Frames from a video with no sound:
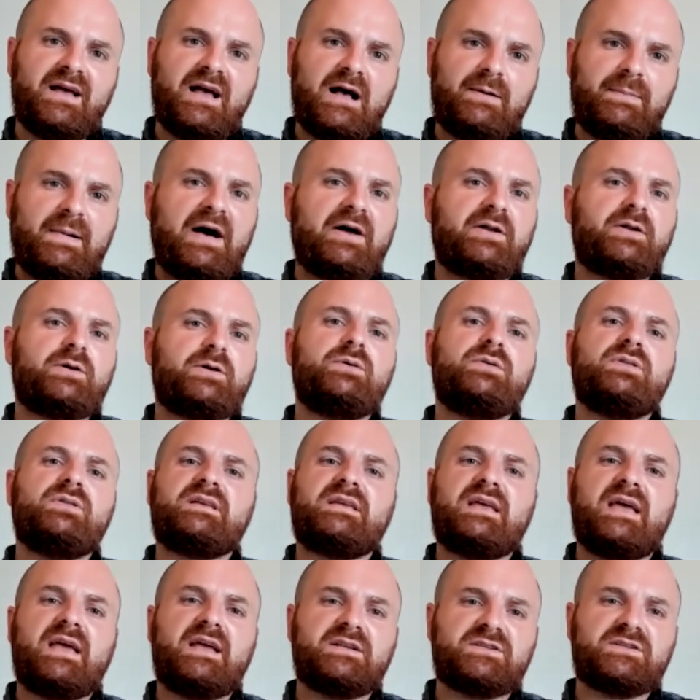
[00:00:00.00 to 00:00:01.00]
about who the
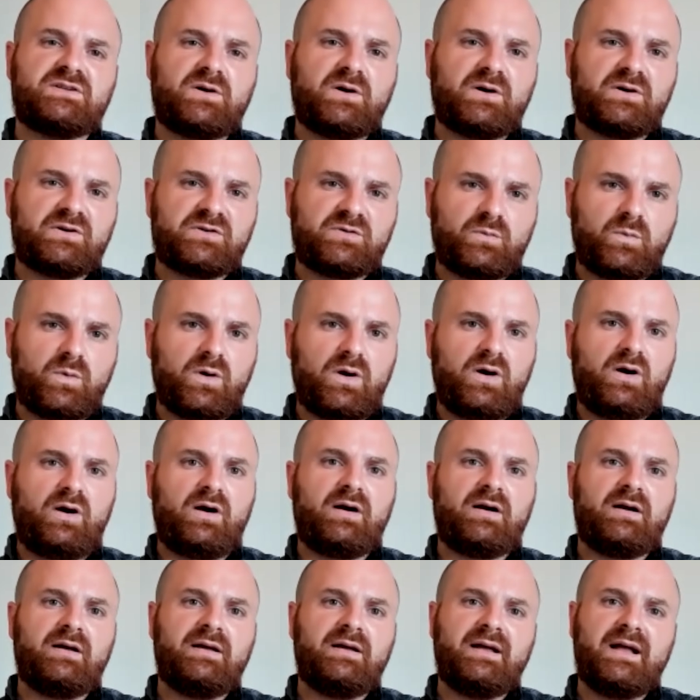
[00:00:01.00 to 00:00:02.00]
Khazars
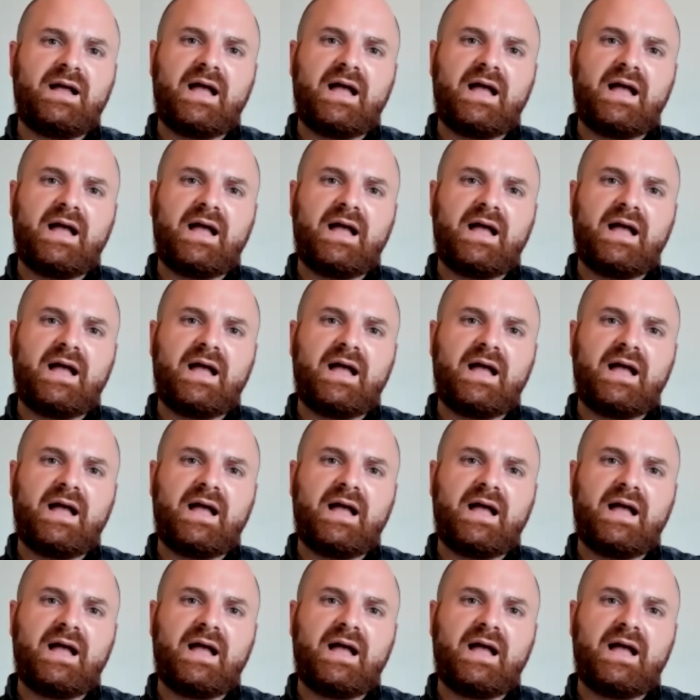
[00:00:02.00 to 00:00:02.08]
were